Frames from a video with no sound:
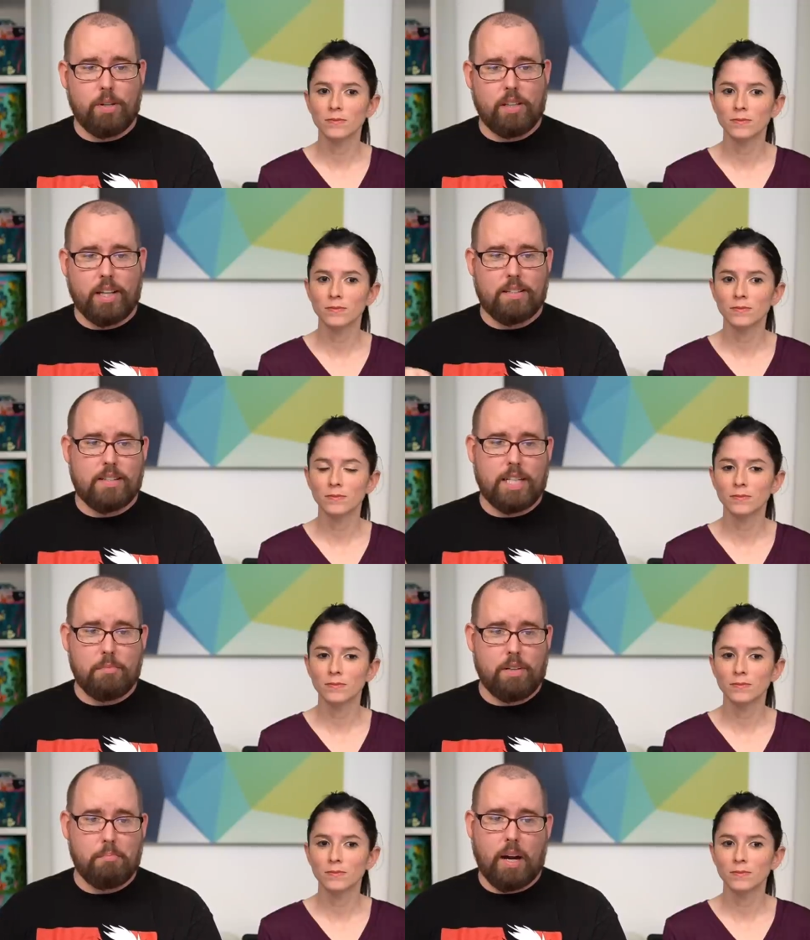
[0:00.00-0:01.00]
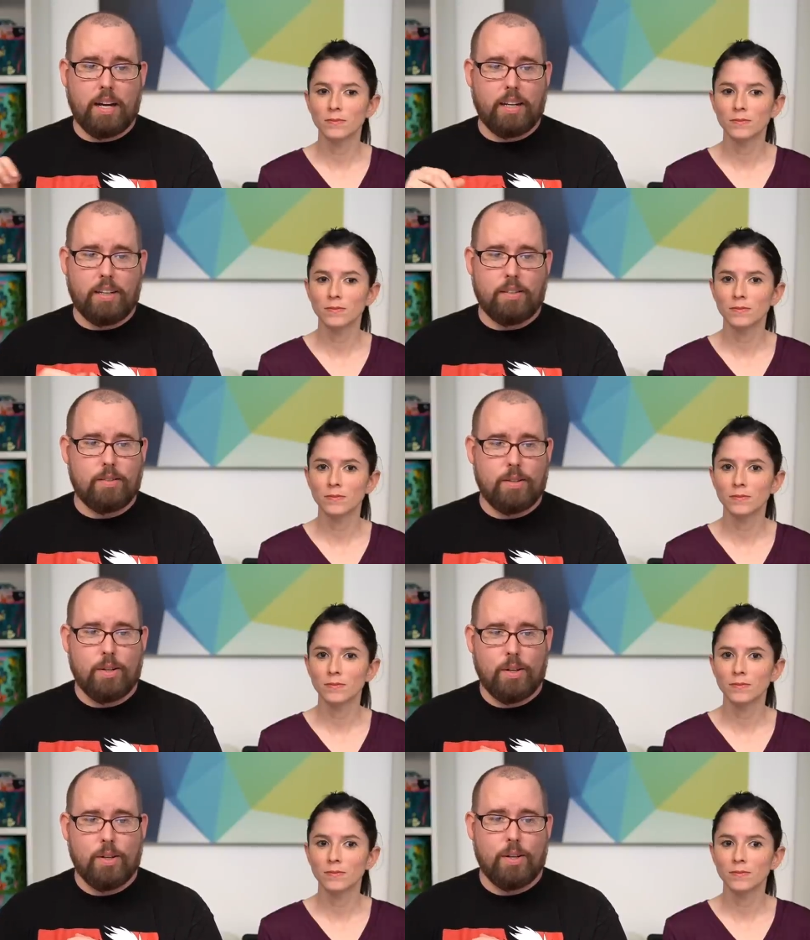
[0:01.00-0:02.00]
Speaker 1: putting like a seam and binding, and
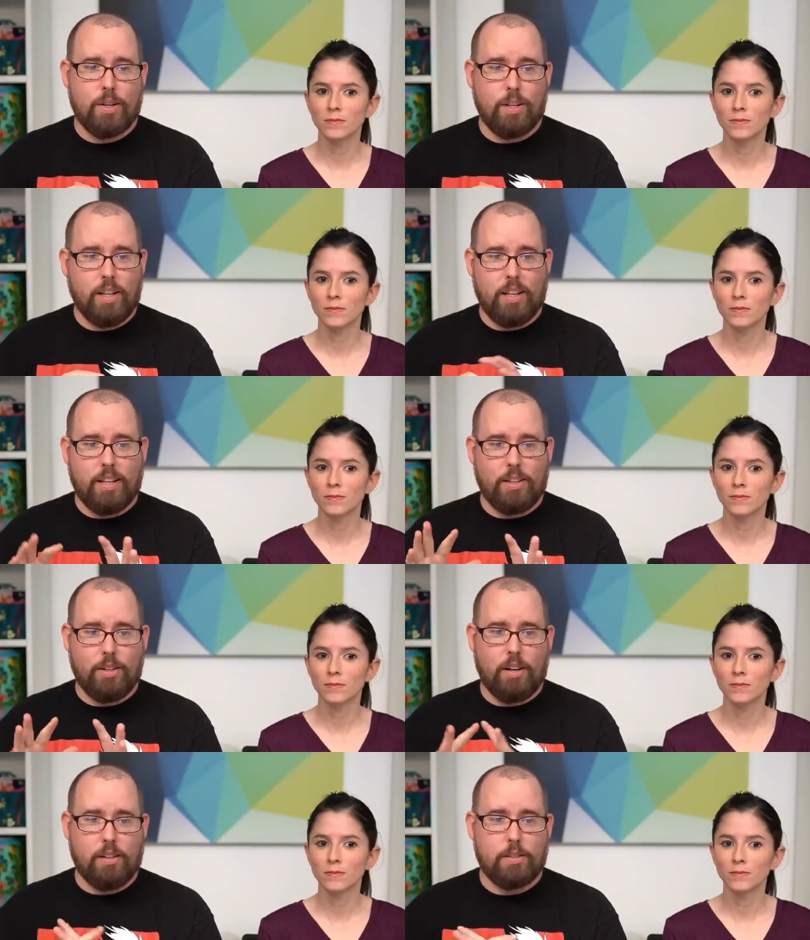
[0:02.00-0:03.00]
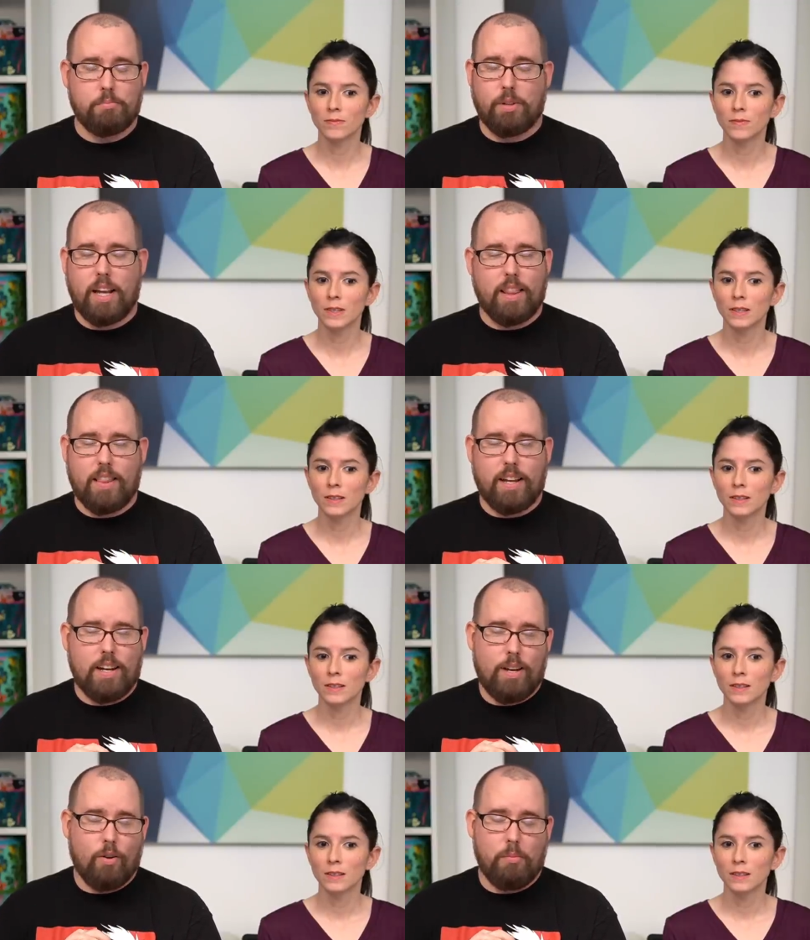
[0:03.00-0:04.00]
you're done. But that
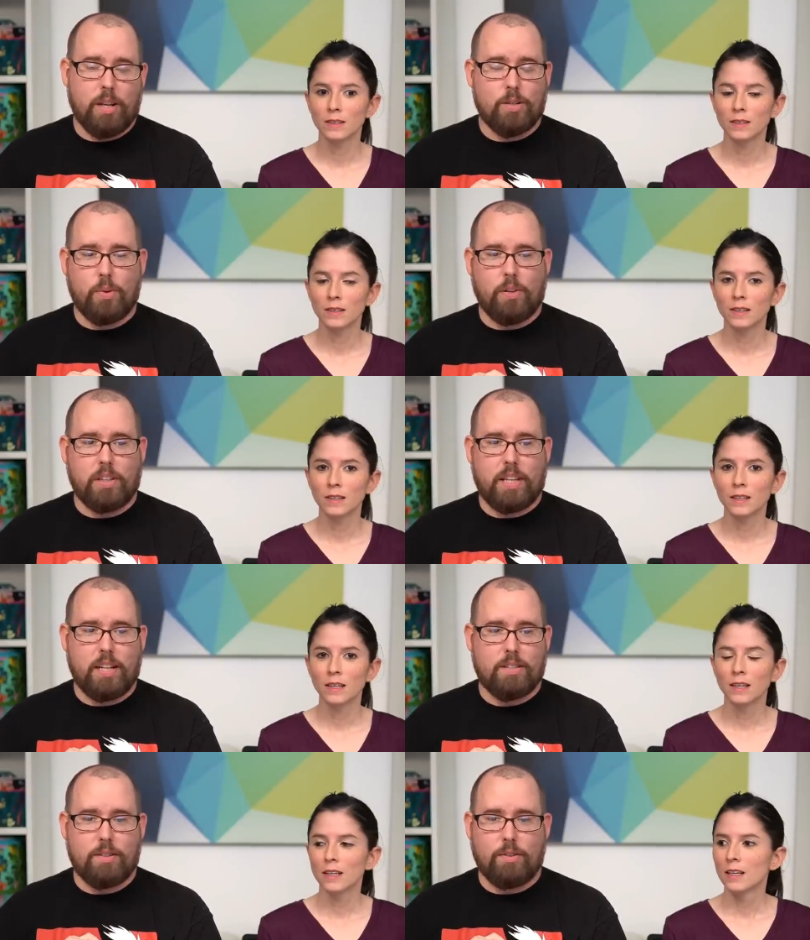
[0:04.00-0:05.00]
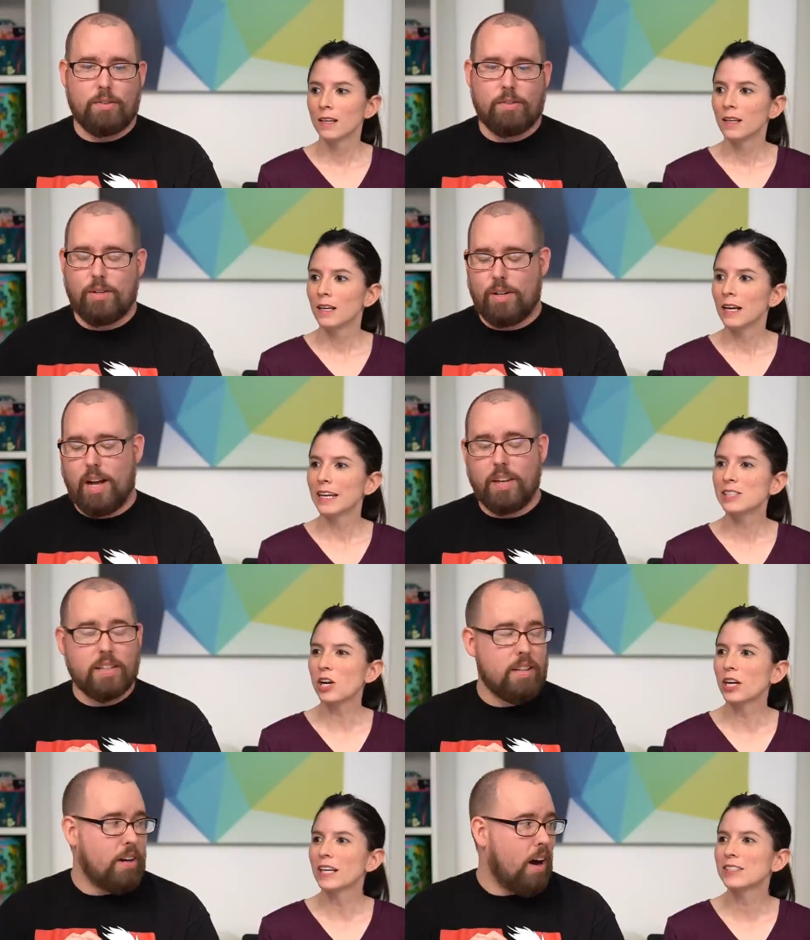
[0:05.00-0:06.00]
no one makes a quilt like that, so...
Speaker 2: I think
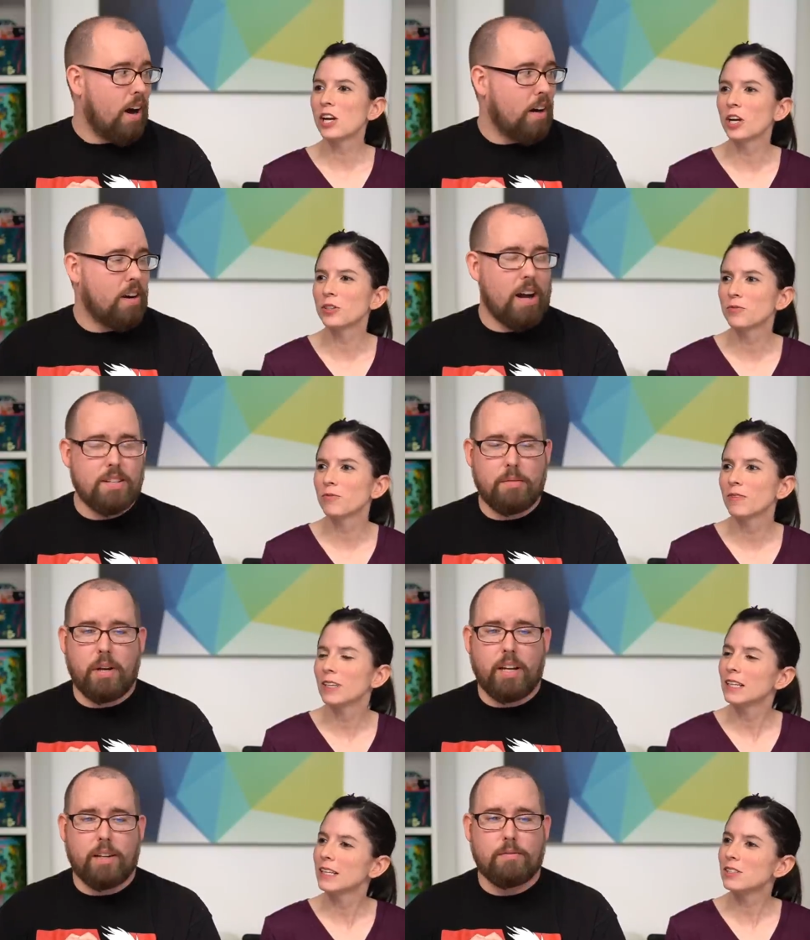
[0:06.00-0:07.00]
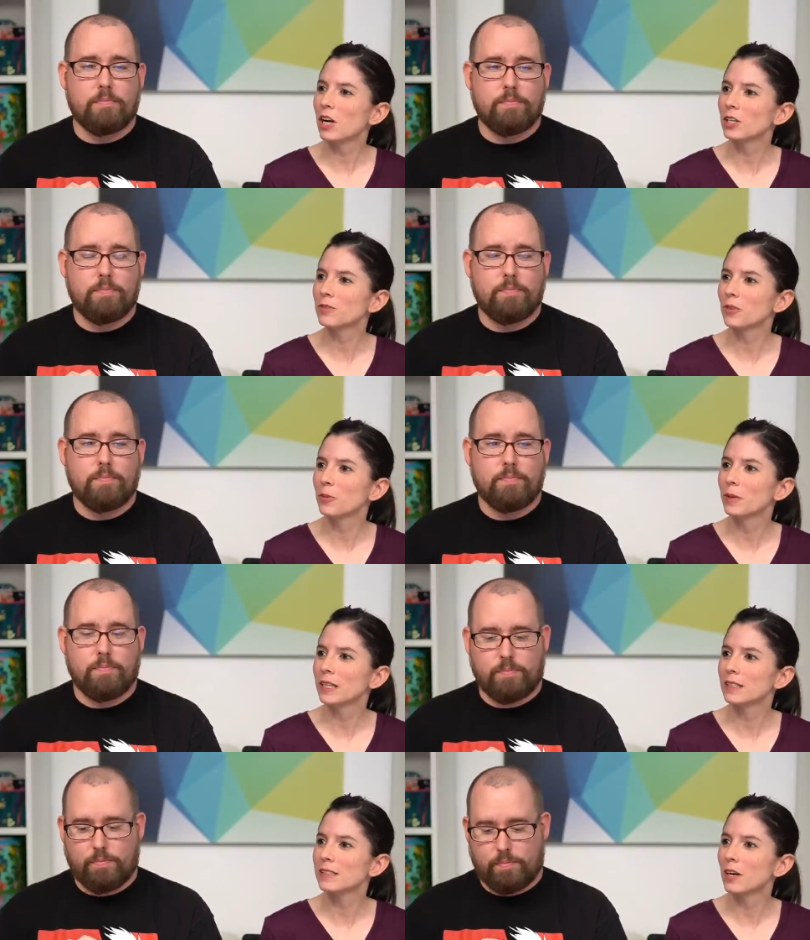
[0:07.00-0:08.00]
it's hard underestimating. It's hard for me
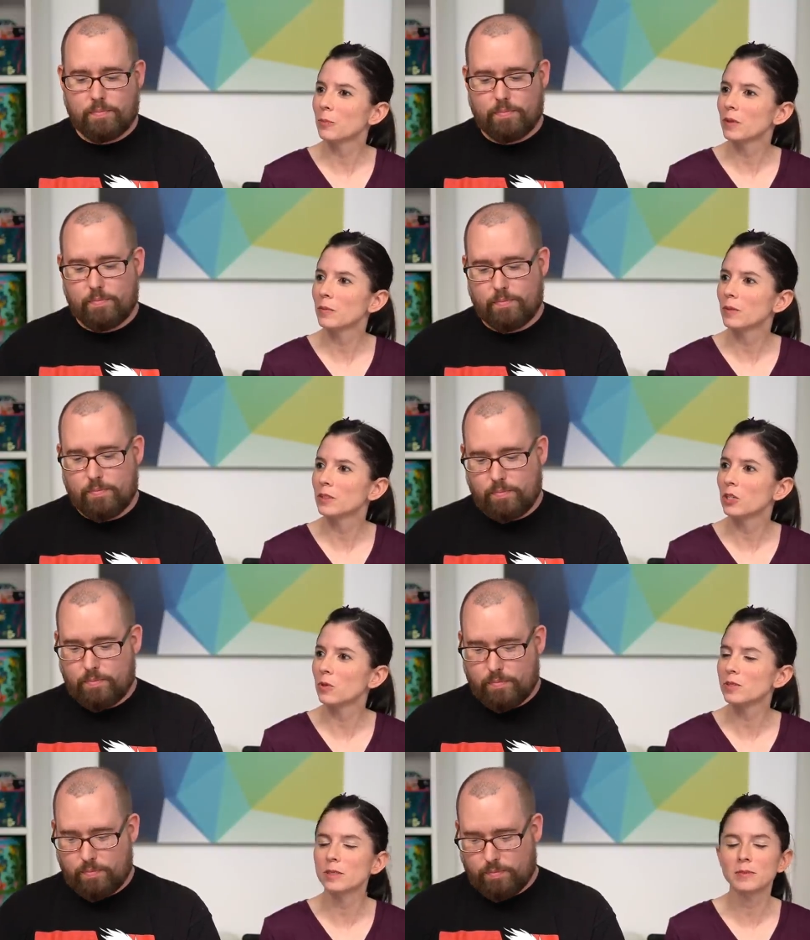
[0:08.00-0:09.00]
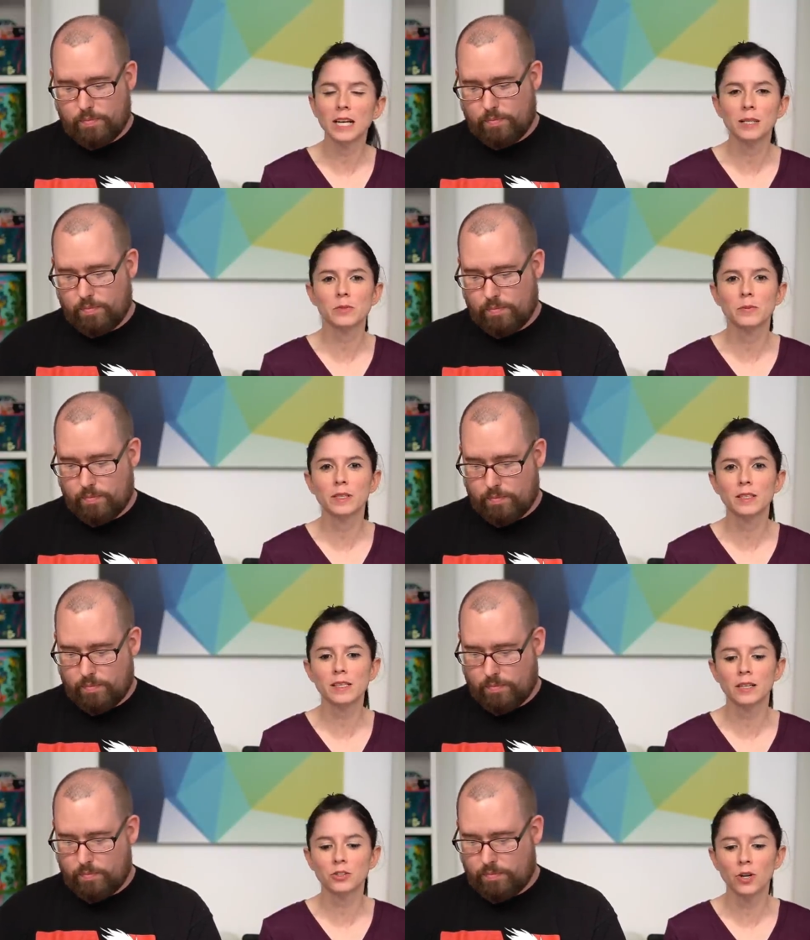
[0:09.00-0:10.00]
to tell people no sometimes because
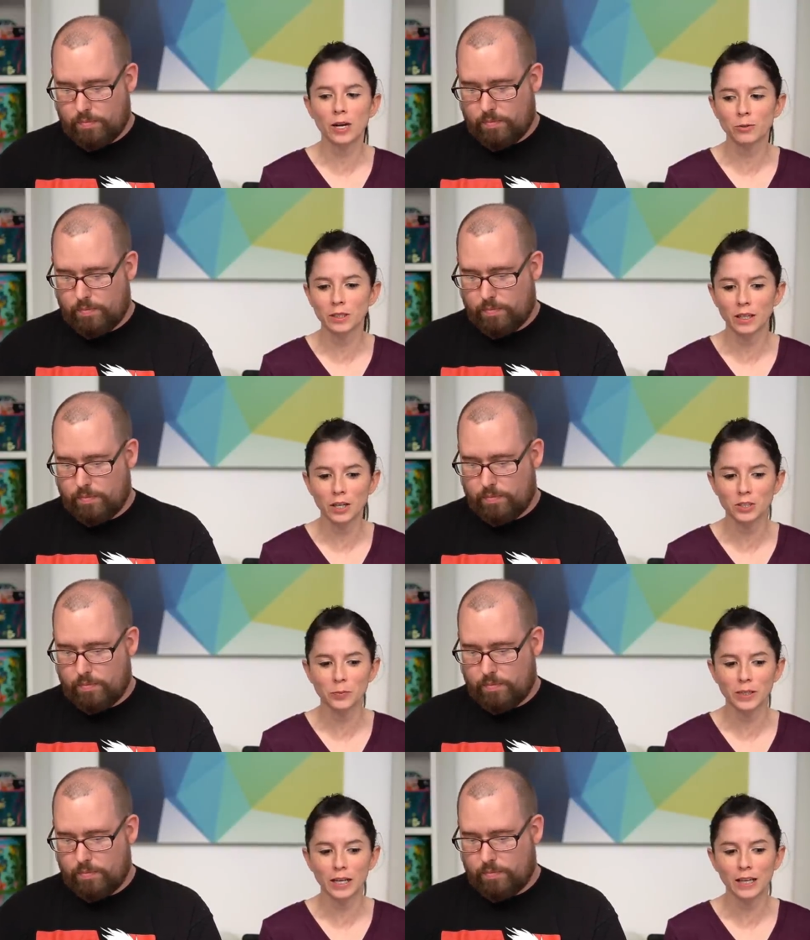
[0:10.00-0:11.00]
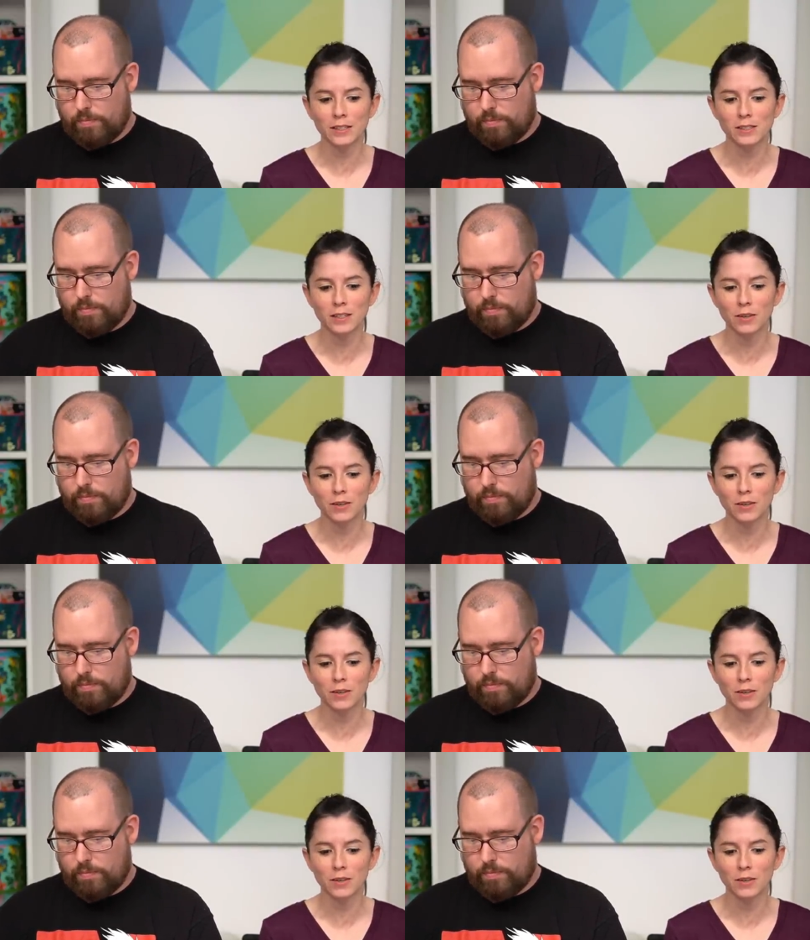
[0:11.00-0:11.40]
I try really hard to be nice, and